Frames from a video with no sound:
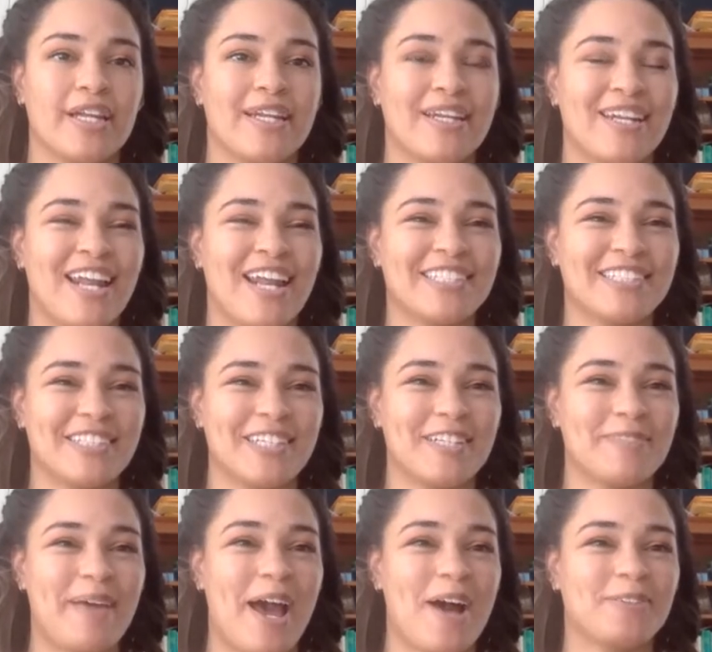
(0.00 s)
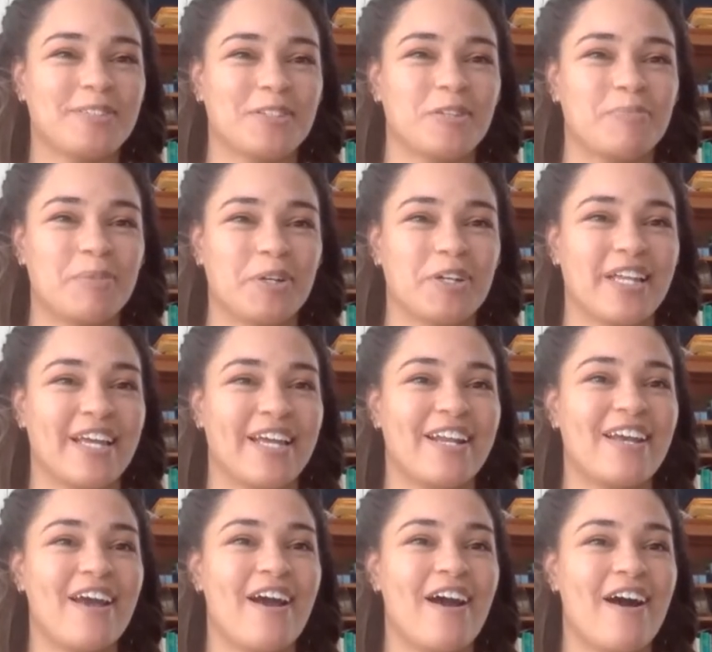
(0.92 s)
nicely bound little booklet
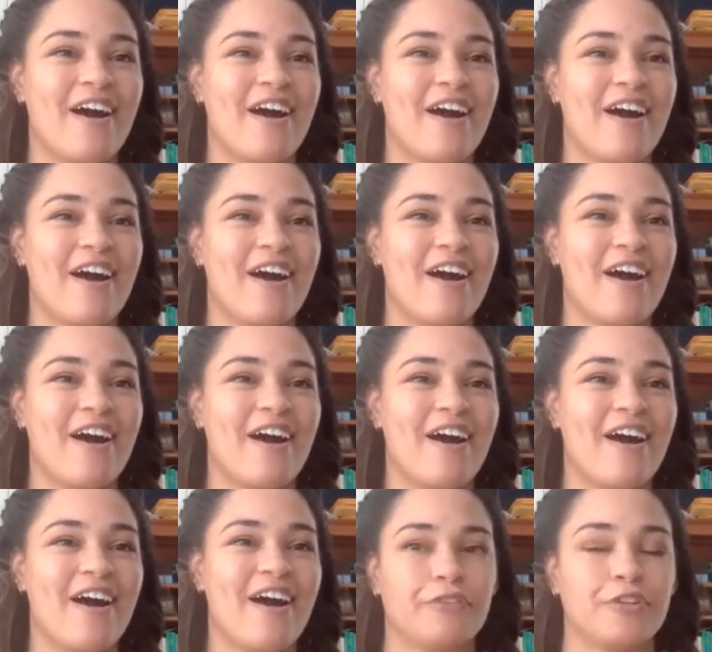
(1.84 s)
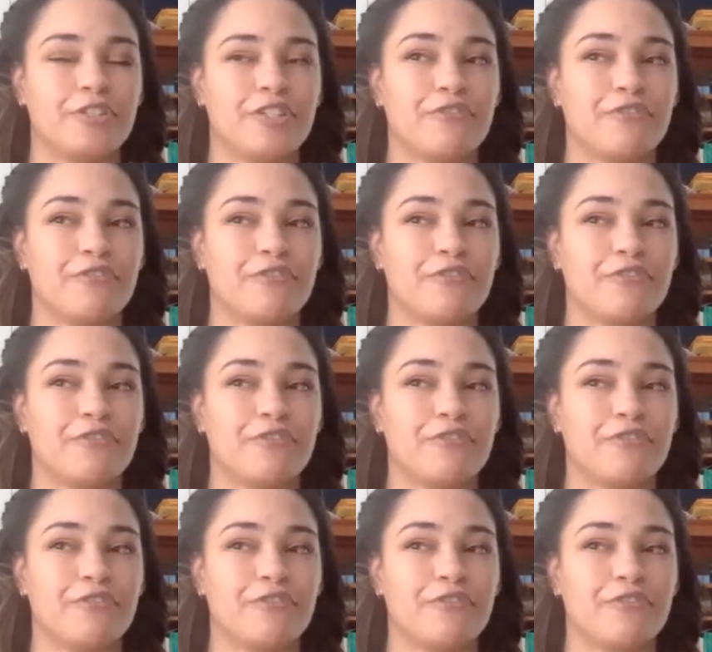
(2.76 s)
for